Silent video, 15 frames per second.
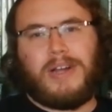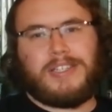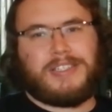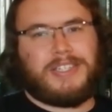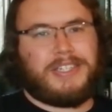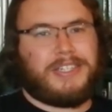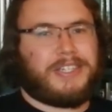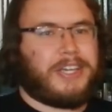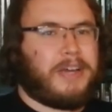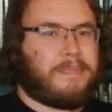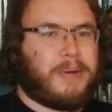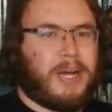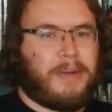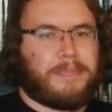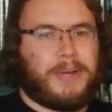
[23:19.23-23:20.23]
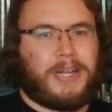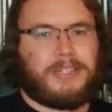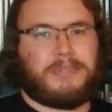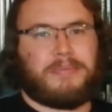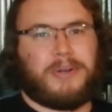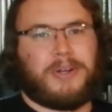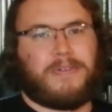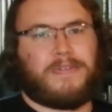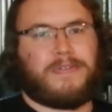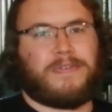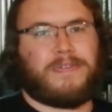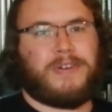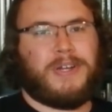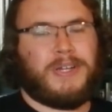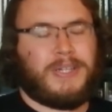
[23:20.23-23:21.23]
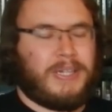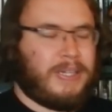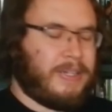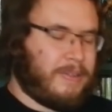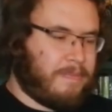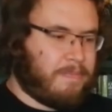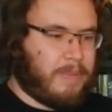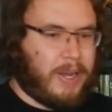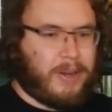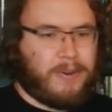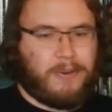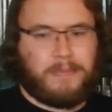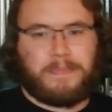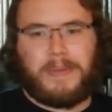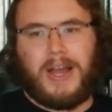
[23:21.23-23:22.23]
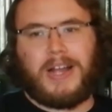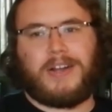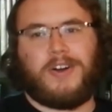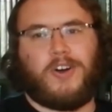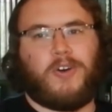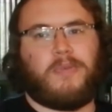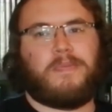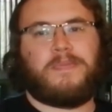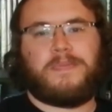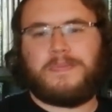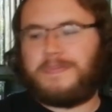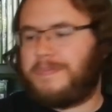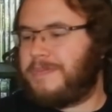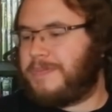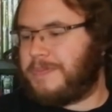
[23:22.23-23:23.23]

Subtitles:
resident hip-hop expert of my group back home.